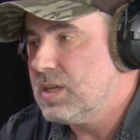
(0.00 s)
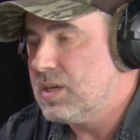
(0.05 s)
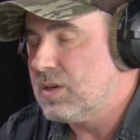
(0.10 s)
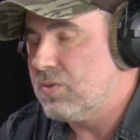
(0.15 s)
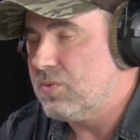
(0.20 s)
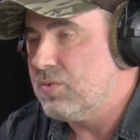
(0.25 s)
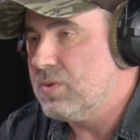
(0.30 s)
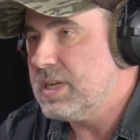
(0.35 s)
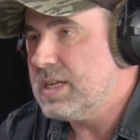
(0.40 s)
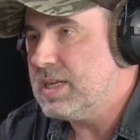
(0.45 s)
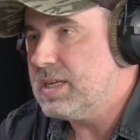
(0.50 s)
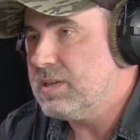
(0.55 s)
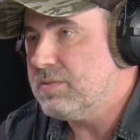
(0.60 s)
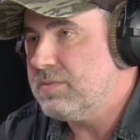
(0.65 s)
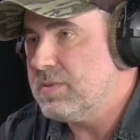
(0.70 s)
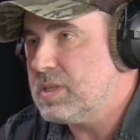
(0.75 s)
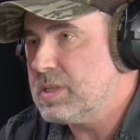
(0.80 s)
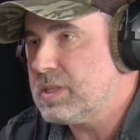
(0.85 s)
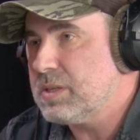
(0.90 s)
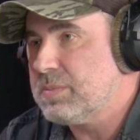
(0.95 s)
really
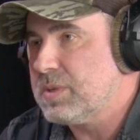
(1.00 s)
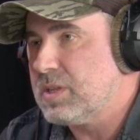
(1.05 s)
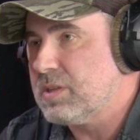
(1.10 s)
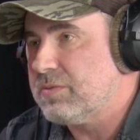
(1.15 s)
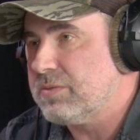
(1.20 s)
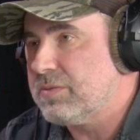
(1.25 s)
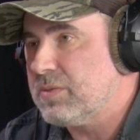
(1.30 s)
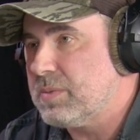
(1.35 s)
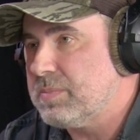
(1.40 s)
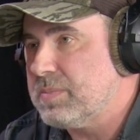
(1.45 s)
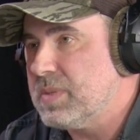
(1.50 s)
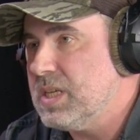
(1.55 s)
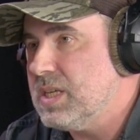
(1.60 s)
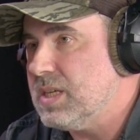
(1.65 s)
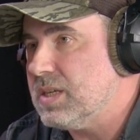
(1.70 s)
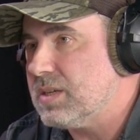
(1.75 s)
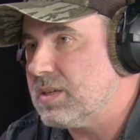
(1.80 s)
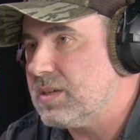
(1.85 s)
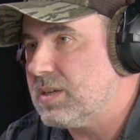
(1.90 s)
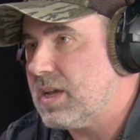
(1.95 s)
visible for
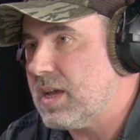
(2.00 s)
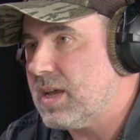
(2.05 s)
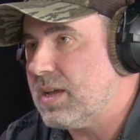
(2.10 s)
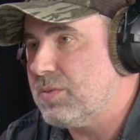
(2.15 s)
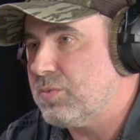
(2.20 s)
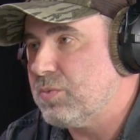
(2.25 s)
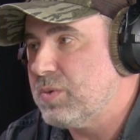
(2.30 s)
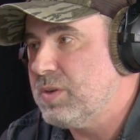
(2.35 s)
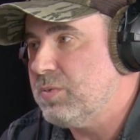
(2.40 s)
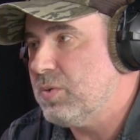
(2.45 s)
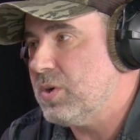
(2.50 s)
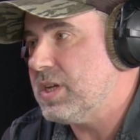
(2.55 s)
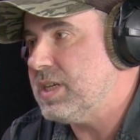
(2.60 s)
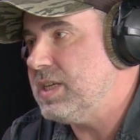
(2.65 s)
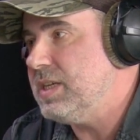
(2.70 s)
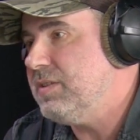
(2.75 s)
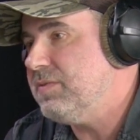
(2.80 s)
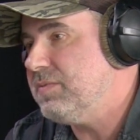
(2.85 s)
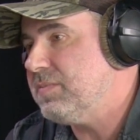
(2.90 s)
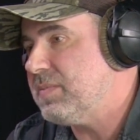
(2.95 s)
me. We were
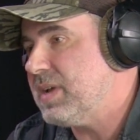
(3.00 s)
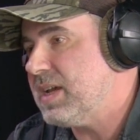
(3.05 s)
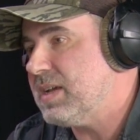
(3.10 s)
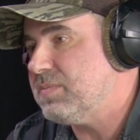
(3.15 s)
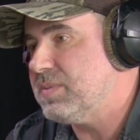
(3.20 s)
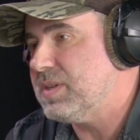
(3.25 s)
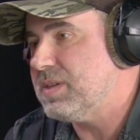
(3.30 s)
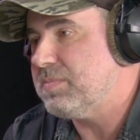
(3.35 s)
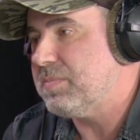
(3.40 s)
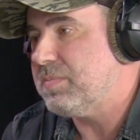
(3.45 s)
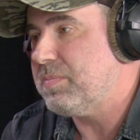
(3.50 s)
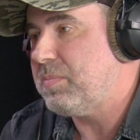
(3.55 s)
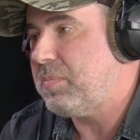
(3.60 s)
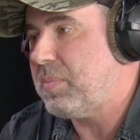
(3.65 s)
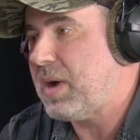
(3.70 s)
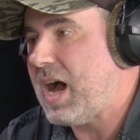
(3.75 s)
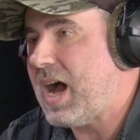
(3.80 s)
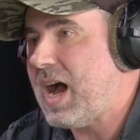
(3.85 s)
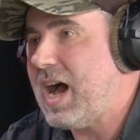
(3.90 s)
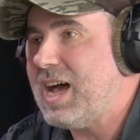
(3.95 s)
even maybe
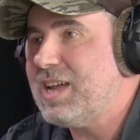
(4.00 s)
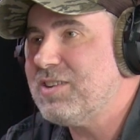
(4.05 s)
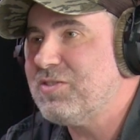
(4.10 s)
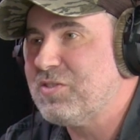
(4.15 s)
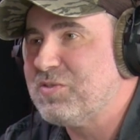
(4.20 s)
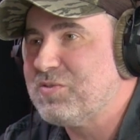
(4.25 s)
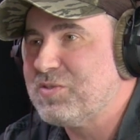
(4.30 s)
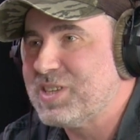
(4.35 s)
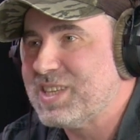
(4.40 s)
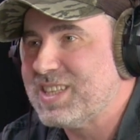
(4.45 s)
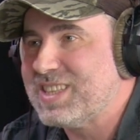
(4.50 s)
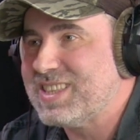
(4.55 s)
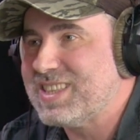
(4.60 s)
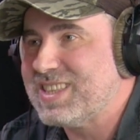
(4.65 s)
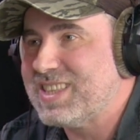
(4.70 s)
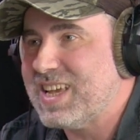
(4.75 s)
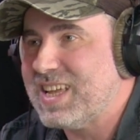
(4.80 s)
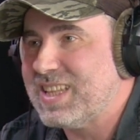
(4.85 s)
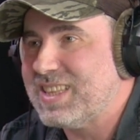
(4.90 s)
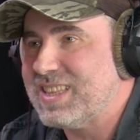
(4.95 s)
part of it
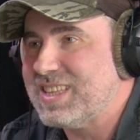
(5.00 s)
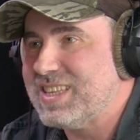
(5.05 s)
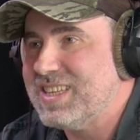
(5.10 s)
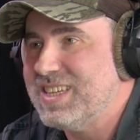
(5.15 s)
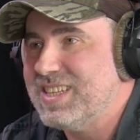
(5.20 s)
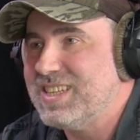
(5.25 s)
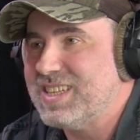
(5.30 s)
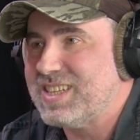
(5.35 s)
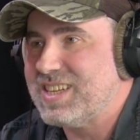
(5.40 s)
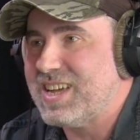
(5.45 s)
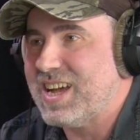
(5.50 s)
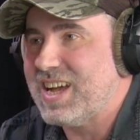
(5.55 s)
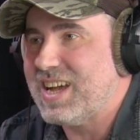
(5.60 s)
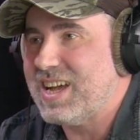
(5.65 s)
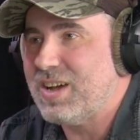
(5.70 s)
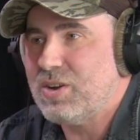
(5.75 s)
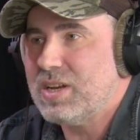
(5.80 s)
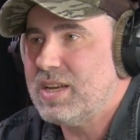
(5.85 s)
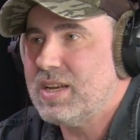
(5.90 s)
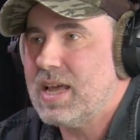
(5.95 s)
that it died.
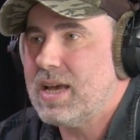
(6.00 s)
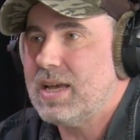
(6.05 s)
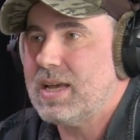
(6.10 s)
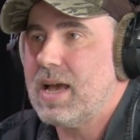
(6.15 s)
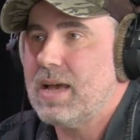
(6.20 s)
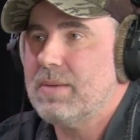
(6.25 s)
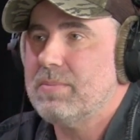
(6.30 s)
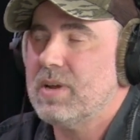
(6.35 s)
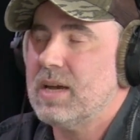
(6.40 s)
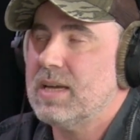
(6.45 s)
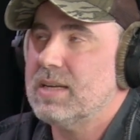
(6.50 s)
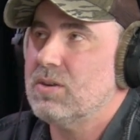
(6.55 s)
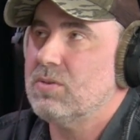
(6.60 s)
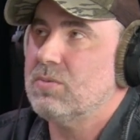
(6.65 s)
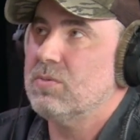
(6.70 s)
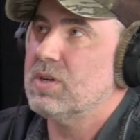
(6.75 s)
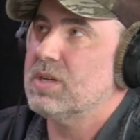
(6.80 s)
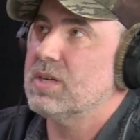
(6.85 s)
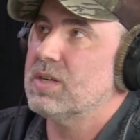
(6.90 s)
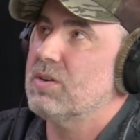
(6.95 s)
Or not, I don't
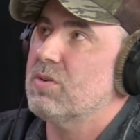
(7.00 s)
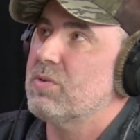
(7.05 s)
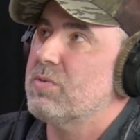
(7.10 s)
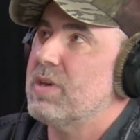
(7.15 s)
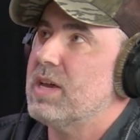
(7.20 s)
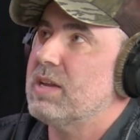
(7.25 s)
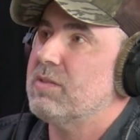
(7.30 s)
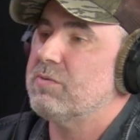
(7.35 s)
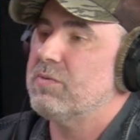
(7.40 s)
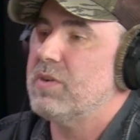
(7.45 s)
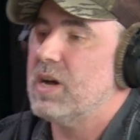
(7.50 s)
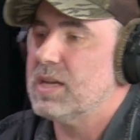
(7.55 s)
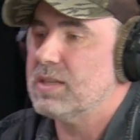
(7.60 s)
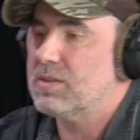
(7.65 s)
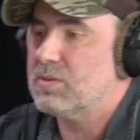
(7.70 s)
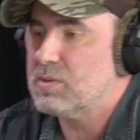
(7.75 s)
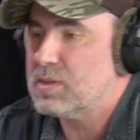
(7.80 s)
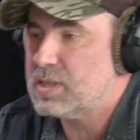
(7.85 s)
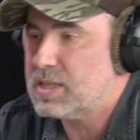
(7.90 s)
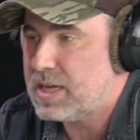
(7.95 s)
want to go that far
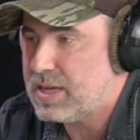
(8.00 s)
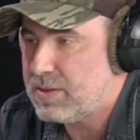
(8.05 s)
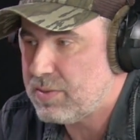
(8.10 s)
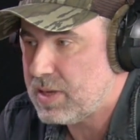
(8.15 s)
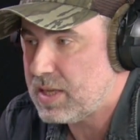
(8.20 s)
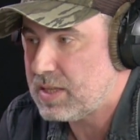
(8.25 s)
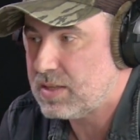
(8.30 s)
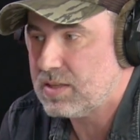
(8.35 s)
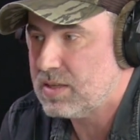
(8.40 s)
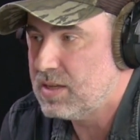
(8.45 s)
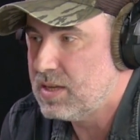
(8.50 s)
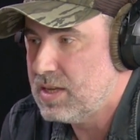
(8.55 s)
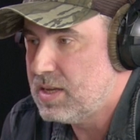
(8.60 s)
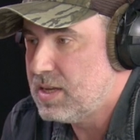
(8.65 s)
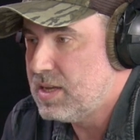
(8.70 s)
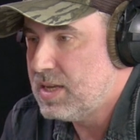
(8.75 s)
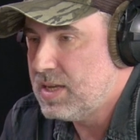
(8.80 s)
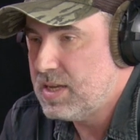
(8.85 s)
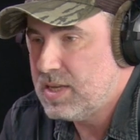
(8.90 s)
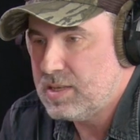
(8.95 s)
to say that
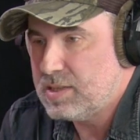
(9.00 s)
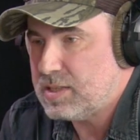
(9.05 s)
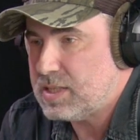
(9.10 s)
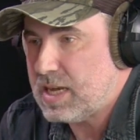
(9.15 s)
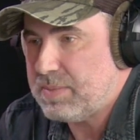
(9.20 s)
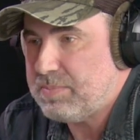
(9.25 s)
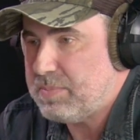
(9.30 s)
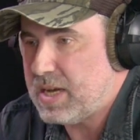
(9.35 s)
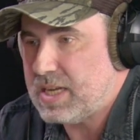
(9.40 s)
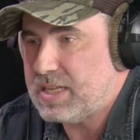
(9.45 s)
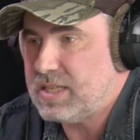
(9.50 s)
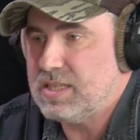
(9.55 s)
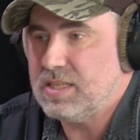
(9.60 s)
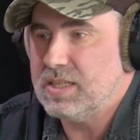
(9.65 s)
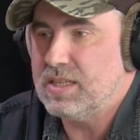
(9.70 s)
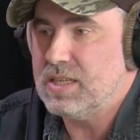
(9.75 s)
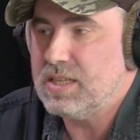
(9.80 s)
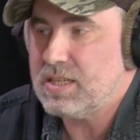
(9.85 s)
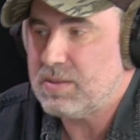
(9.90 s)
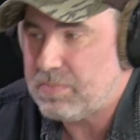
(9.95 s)
somebody
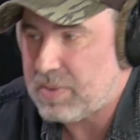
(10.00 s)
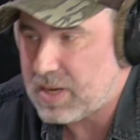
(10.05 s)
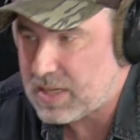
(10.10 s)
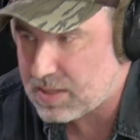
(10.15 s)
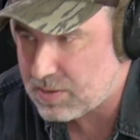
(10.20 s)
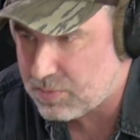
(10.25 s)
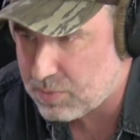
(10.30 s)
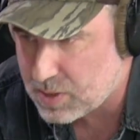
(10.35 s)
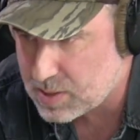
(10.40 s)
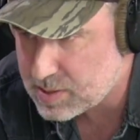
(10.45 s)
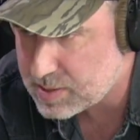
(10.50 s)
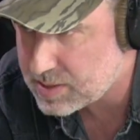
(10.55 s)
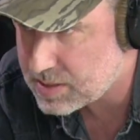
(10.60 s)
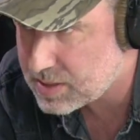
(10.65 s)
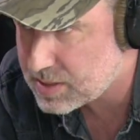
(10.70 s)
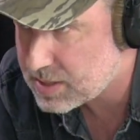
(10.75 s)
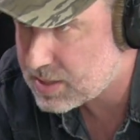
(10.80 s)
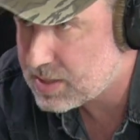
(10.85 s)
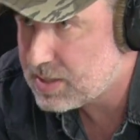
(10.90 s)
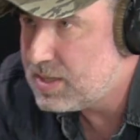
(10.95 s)
did, but it was
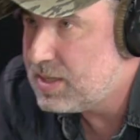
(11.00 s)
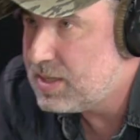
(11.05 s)
the